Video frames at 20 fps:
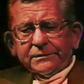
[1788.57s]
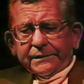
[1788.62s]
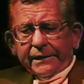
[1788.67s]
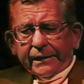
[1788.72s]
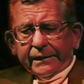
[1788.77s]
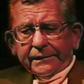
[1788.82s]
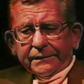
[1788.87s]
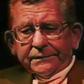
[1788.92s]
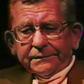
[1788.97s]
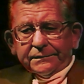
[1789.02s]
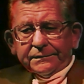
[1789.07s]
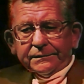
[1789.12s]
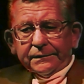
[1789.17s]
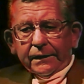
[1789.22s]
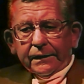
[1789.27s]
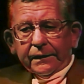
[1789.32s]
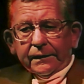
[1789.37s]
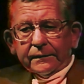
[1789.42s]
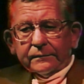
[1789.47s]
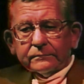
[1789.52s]
in those
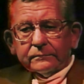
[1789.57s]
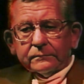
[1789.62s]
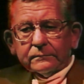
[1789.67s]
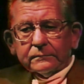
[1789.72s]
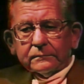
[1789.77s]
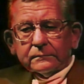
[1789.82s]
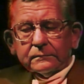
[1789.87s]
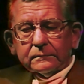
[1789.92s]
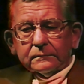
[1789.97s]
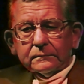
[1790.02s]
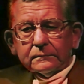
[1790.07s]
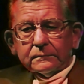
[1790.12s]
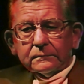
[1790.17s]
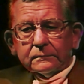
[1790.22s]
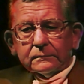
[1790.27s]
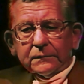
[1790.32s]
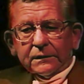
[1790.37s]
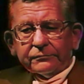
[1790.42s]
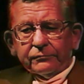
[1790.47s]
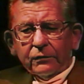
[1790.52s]
days,
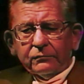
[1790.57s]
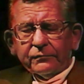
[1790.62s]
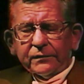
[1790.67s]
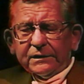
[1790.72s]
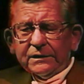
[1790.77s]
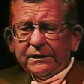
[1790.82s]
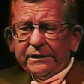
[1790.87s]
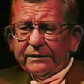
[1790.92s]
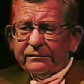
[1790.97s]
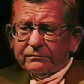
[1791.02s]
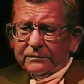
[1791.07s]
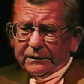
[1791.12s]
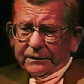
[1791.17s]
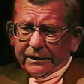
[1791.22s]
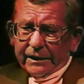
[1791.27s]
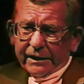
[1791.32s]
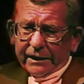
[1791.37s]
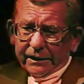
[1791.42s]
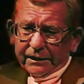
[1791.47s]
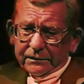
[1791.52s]
Grover
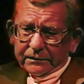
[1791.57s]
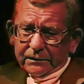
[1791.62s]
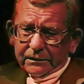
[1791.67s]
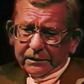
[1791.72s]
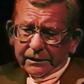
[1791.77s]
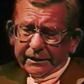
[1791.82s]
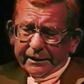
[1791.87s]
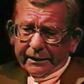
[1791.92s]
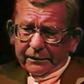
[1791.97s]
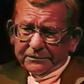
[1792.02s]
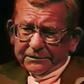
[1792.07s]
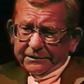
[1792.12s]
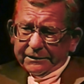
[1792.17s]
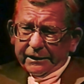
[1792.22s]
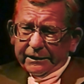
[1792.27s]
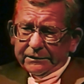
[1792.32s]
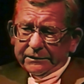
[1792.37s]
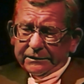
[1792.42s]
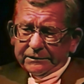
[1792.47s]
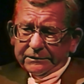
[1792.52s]
Cleveland had
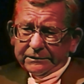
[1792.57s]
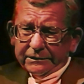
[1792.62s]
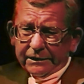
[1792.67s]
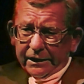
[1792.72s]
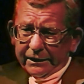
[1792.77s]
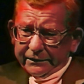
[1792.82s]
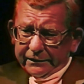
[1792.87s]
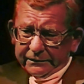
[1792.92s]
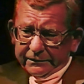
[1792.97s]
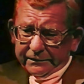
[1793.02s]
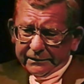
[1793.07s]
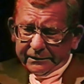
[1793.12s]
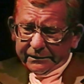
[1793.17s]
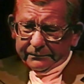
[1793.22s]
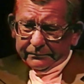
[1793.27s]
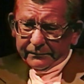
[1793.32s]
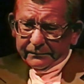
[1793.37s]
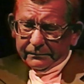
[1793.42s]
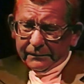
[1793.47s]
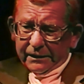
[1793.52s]
an outstanding
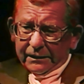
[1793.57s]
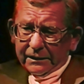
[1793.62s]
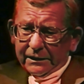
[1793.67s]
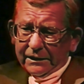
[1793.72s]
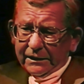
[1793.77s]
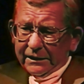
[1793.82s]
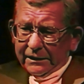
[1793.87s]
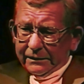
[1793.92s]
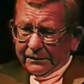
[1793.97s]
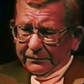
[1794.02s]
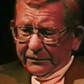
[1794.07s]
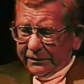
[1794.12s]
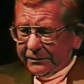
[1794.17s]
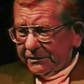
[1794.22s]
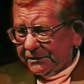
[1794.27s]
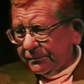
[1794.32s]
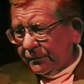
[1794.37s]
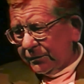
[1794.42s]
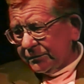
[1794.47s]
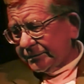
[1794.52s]
soccer team
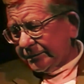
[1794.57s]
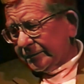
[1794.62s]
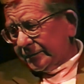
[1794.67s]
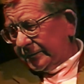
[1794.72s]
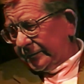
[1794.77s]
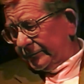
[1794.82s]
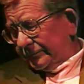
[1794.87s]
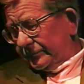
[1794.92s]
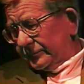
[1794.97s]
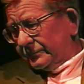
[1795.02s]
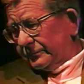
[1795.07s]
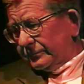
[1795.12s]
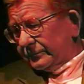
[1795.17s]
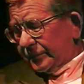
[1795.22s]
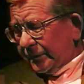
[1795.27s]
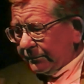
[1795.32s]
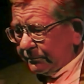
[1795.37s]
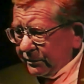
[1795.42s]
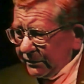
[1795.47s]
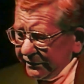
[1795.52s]
because most of
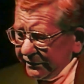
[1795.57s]
the